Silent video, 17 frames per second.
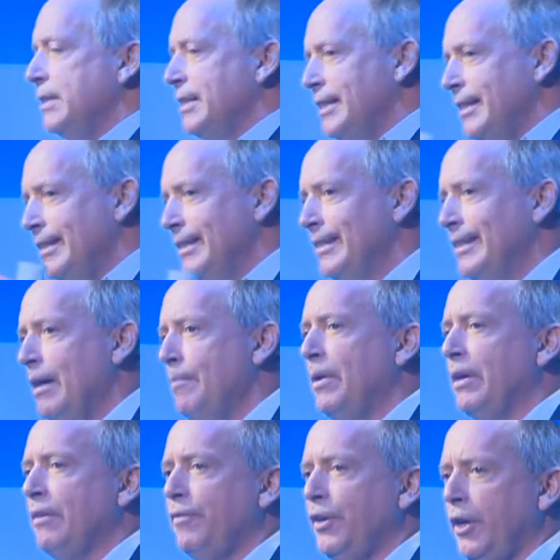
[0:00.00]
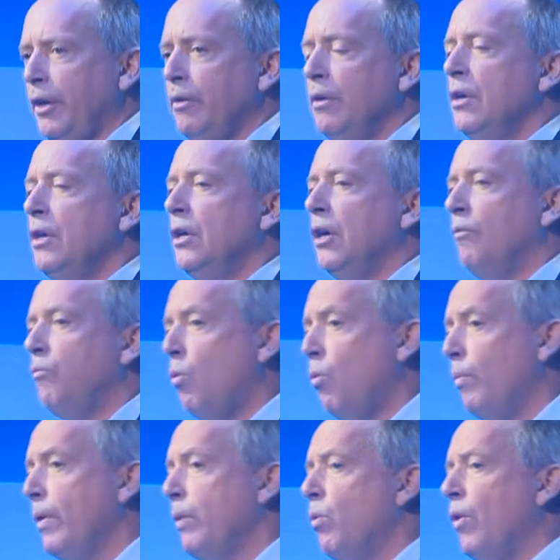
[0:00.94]
systemic view of
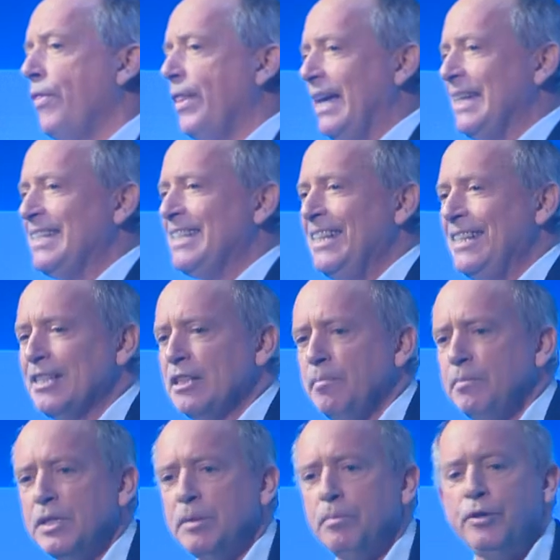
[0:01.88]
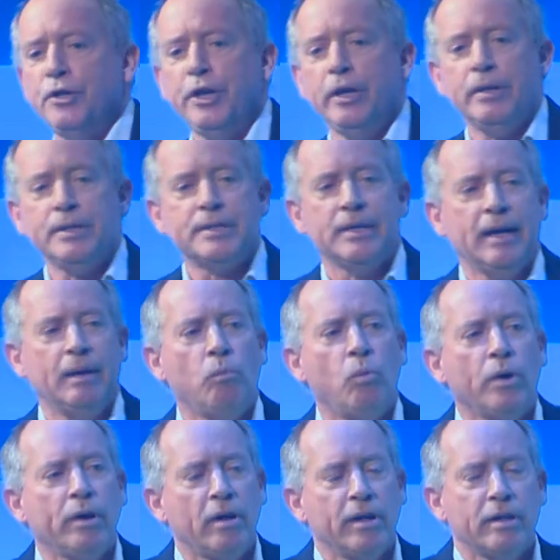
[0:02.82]
what we want that system to produce? And
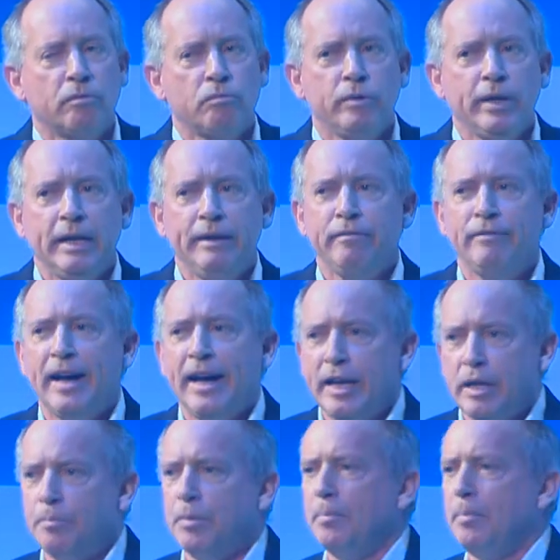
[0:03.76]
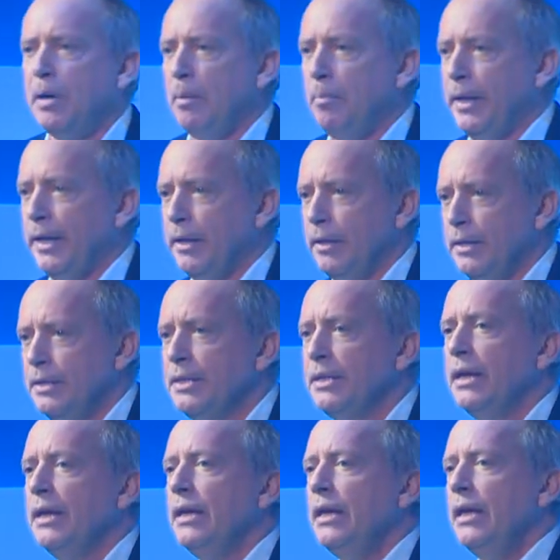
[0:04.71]
what are the really valuable public goods,
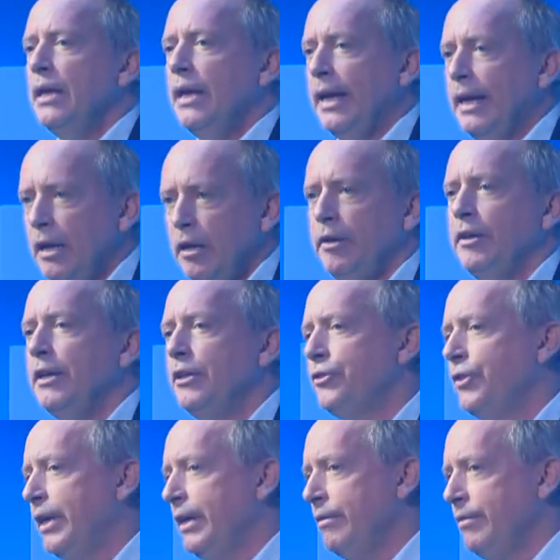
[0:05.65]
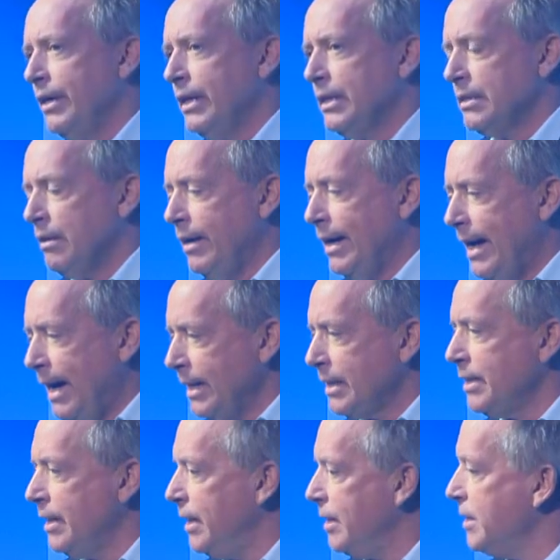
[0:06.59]
including tricky things like
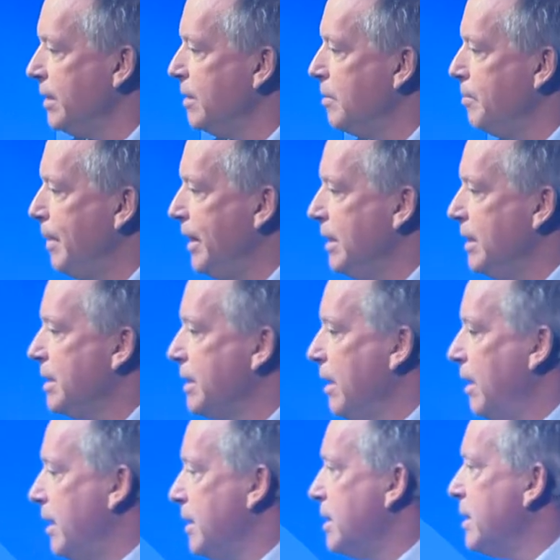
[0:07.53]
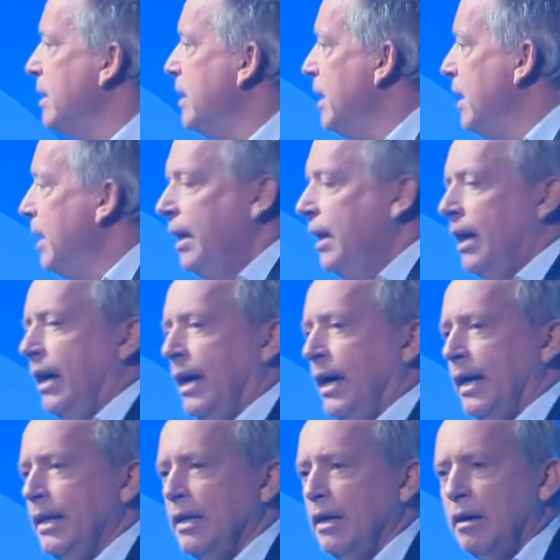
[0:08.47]
access, has been discussed.
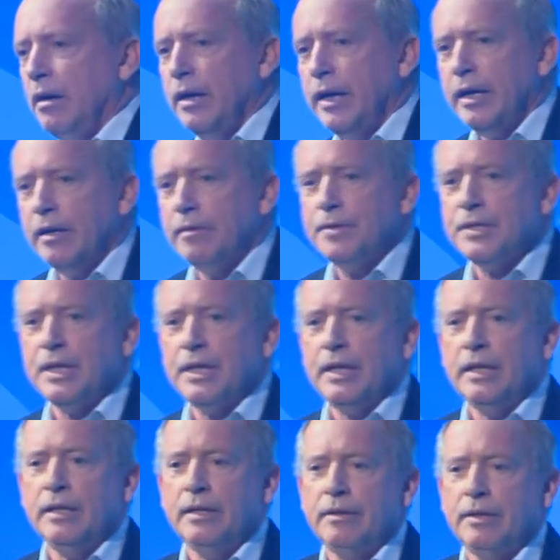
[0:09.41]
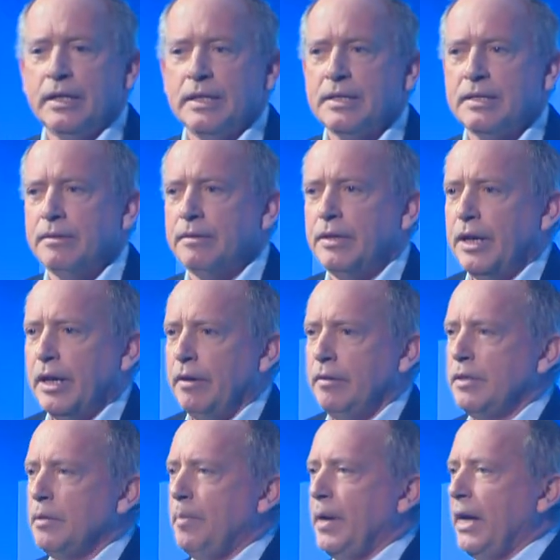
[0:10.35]
And I have seen this, you know,
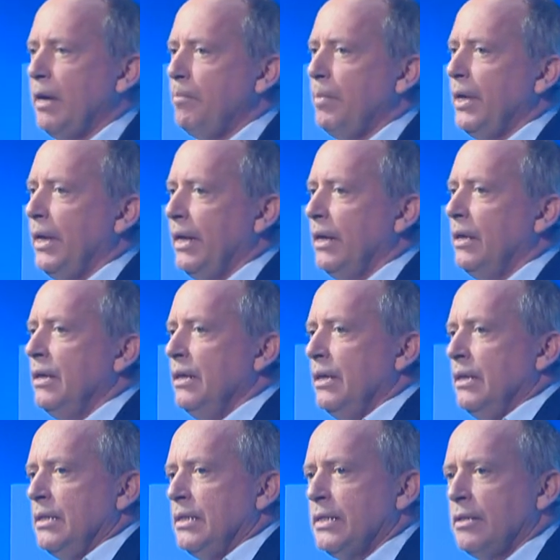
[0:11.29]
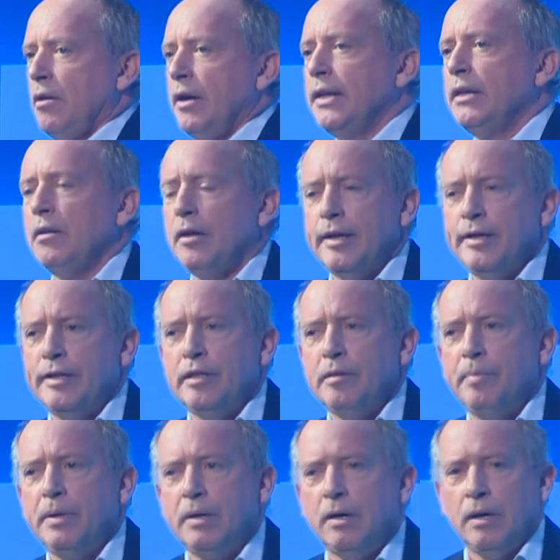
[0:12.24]
debate being sidelined in the
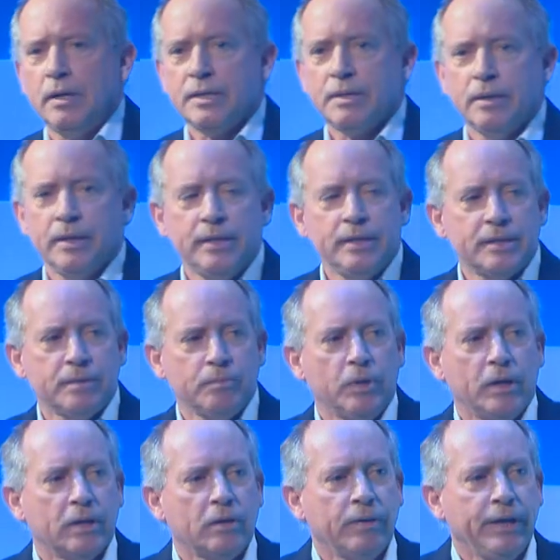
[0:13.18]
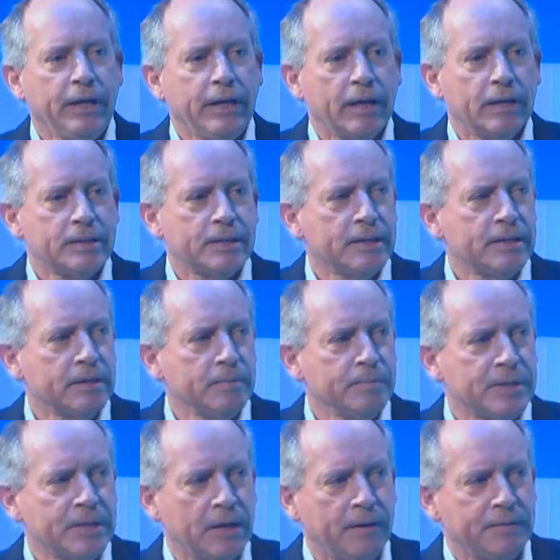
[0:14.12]
past. So I did some work on ecosystem
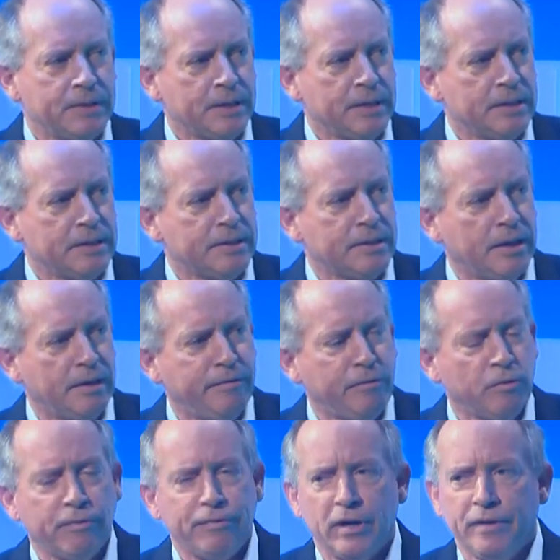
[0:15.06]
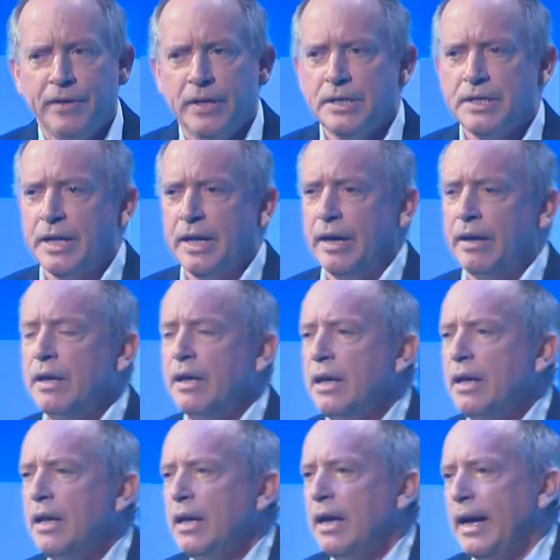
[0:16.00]
services 4 or 5 years ago,
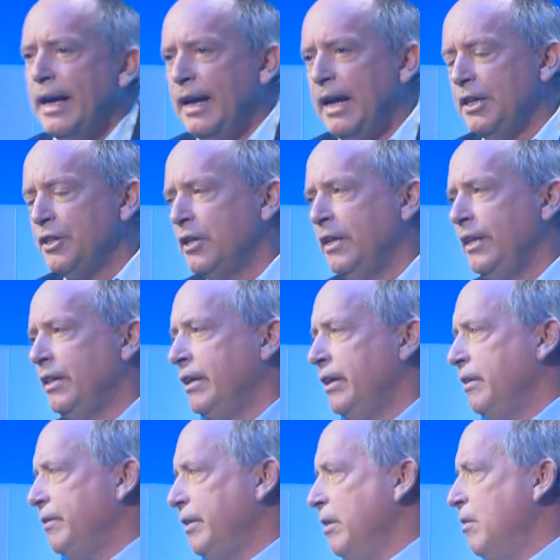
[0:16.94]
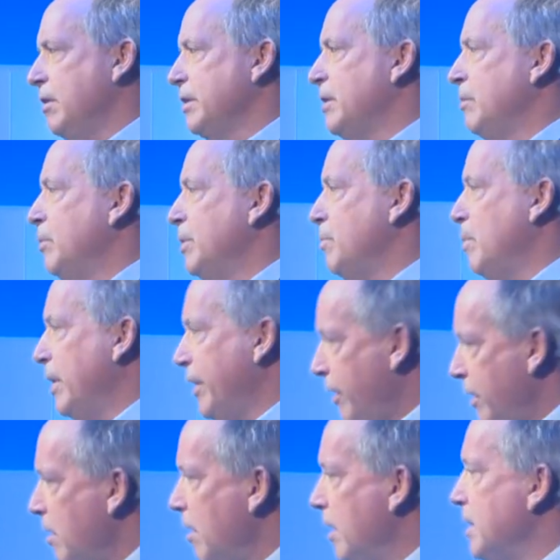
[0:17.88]
and actually the answer was, well, you
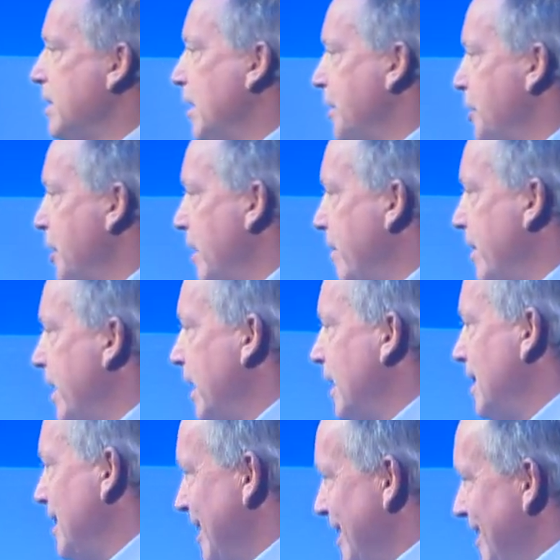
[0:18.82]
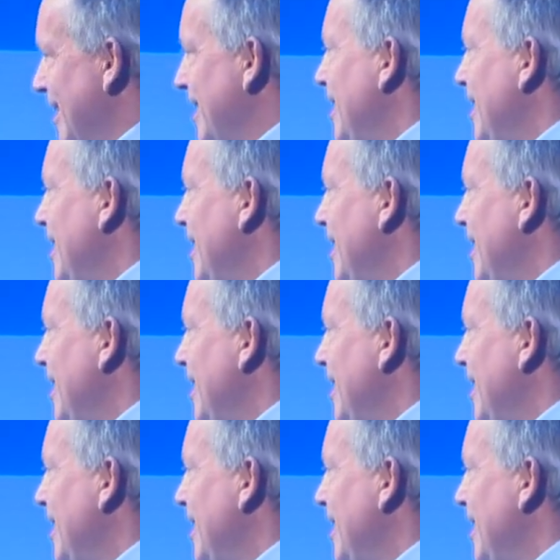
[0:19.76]
can't touch any of that because it's the